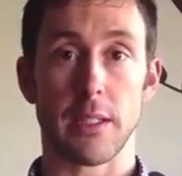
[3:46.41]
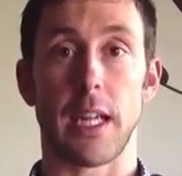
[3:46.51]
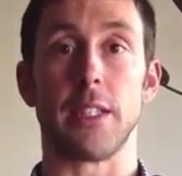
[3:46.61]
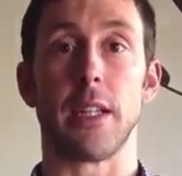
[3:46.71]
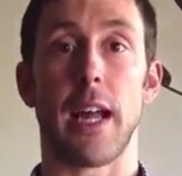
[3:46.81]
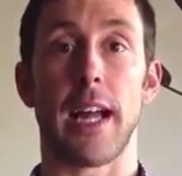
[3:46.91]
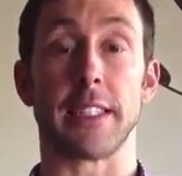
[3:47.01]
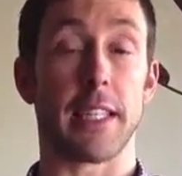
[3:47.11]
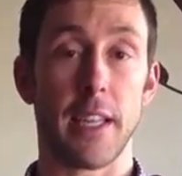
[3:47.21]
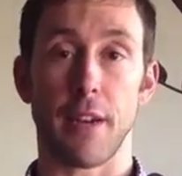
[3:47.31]
and
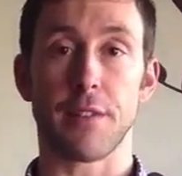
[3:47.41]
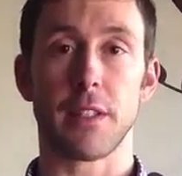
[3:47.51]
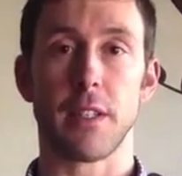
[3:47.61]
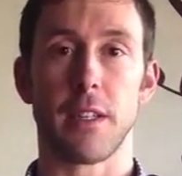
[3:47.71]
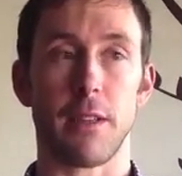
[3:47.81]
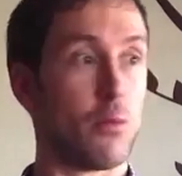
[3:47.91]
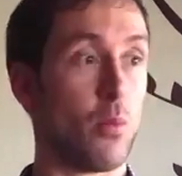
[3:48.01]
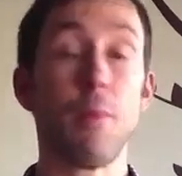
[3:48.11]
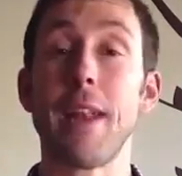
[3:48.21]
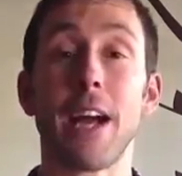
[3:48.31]
as a gift,
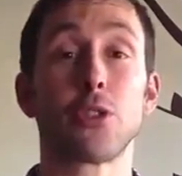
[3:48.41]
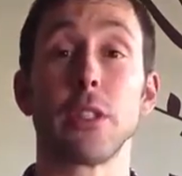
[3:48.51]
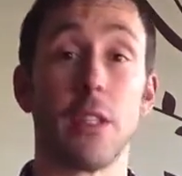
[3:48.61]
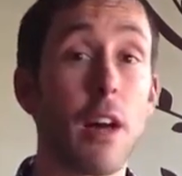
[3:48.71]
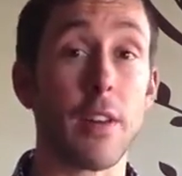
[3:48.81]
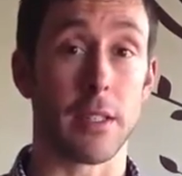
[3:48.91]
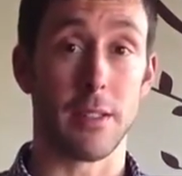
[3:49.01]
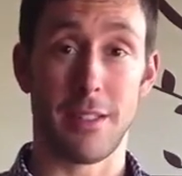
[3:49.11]
women actually love it